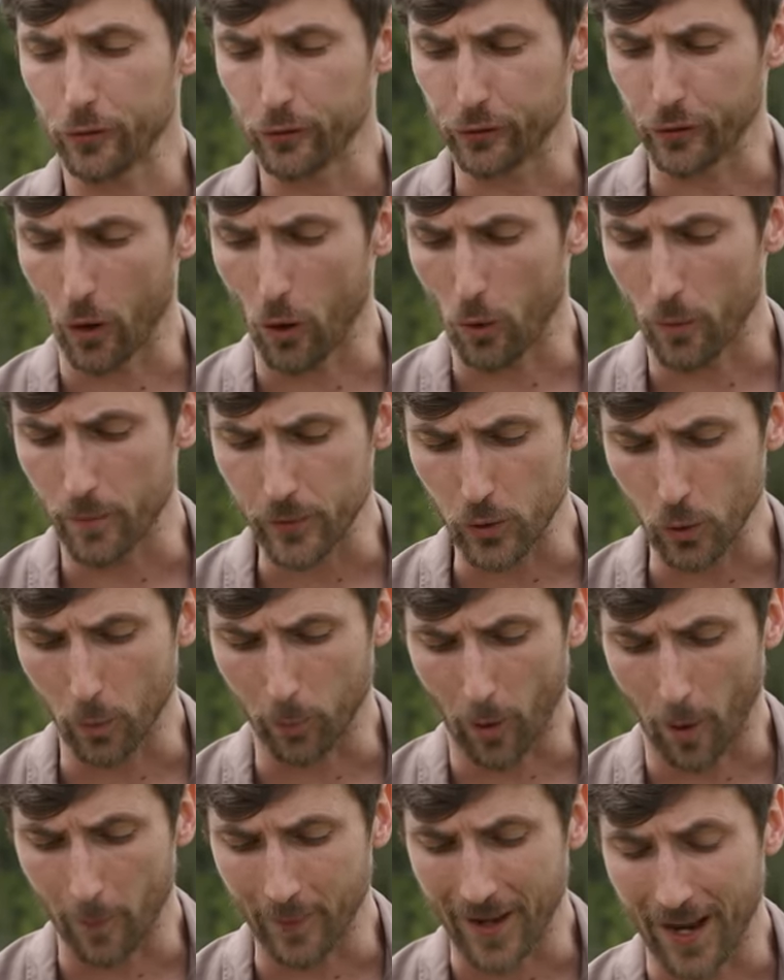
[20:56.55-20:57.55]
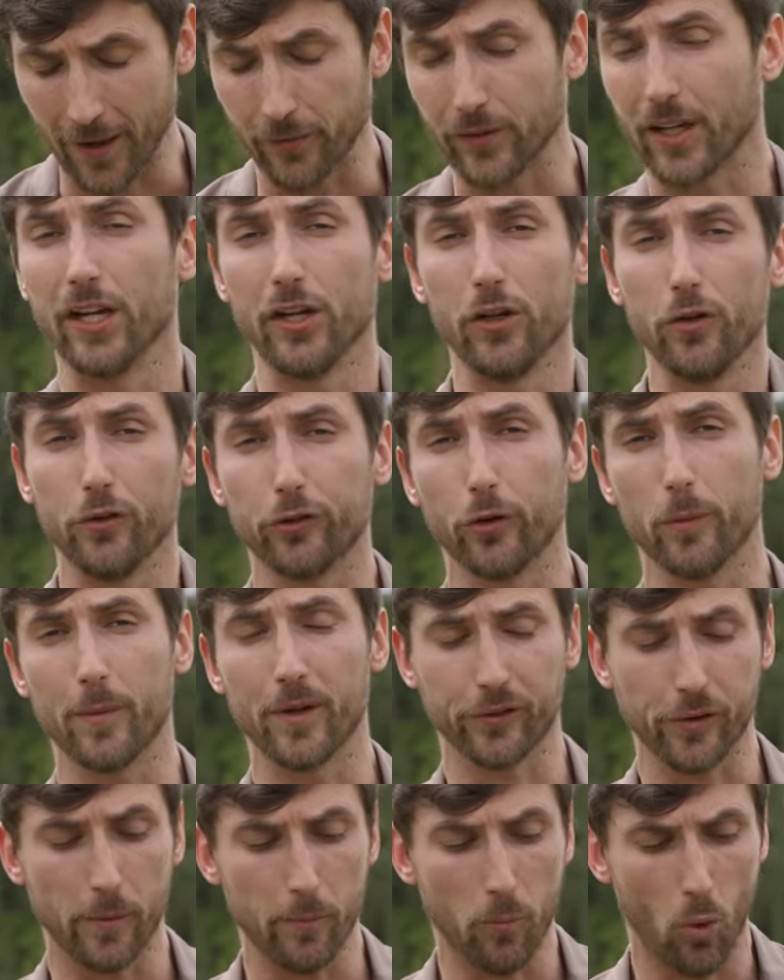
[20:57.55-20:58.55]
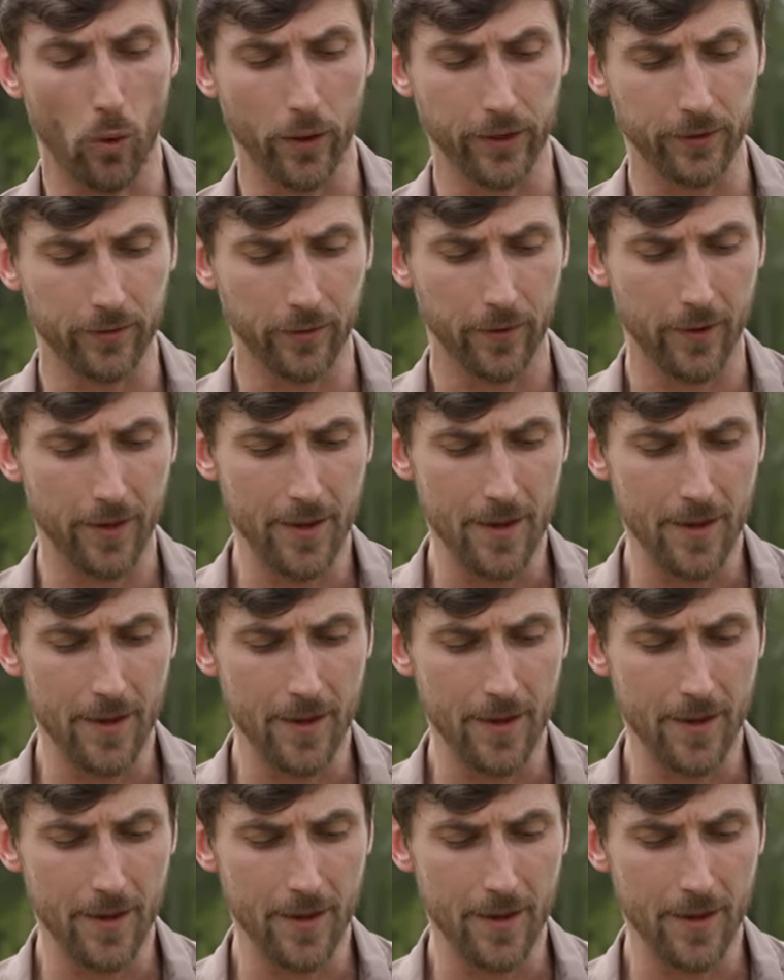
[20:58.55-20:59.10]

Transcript: So you'll probably have to get used to them at some point,